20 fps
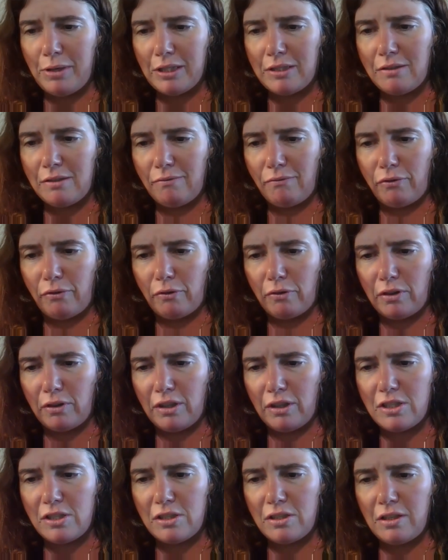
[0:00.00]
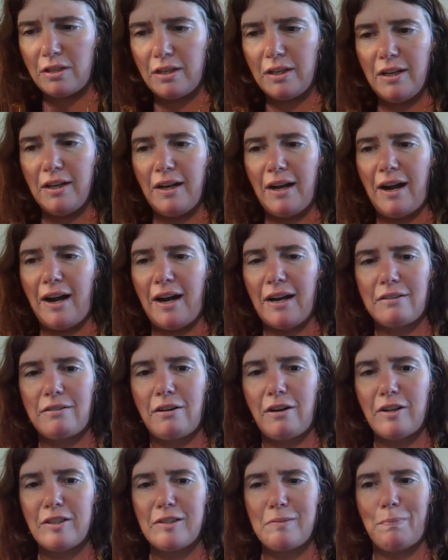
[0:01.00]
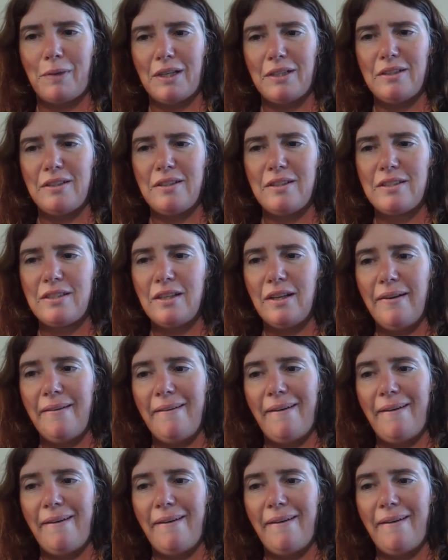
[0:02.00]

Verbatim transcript: Pigeon Forge, hot cross buns.